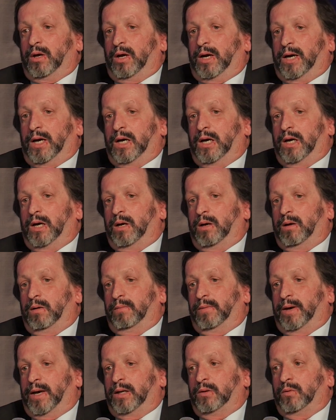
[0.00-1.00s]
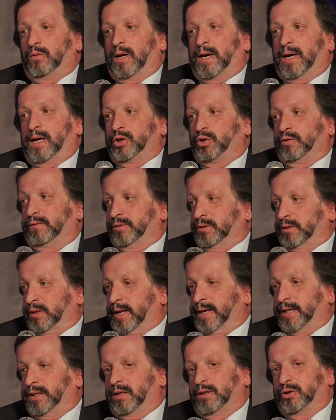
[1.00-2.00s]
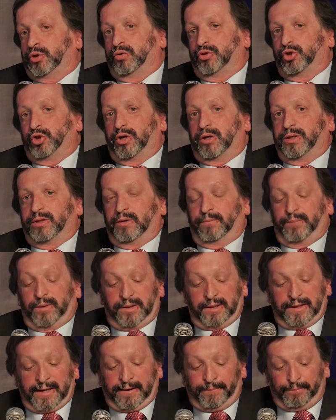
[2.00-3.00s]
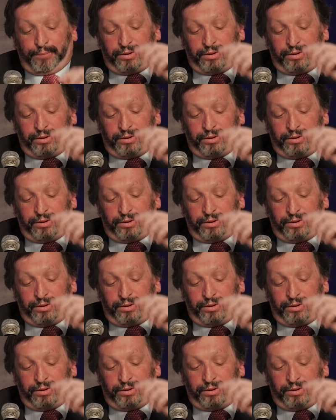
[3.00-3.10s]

and how you laid out your charter, but in our